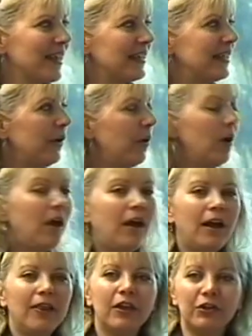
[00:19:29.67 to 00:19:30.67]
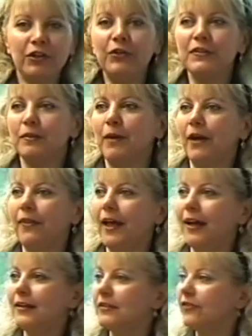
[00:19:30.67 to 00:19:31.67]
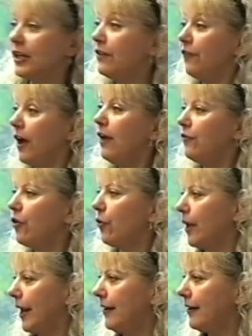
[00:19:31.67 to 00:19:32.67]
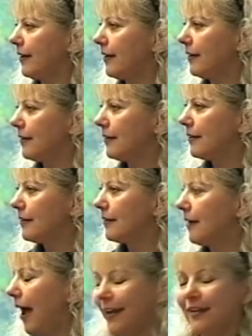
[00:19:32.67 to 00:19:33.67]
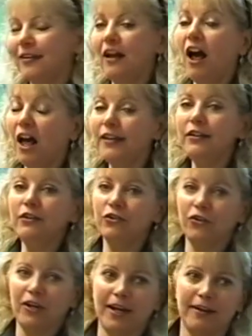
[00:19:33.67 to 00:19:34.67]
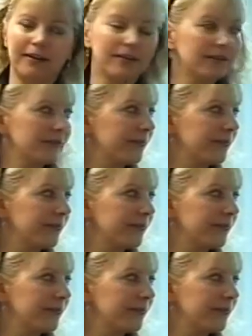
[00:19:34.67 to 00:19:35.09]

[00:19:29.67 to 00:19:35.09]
So the good news about that is if I've created it, I can uncreate it.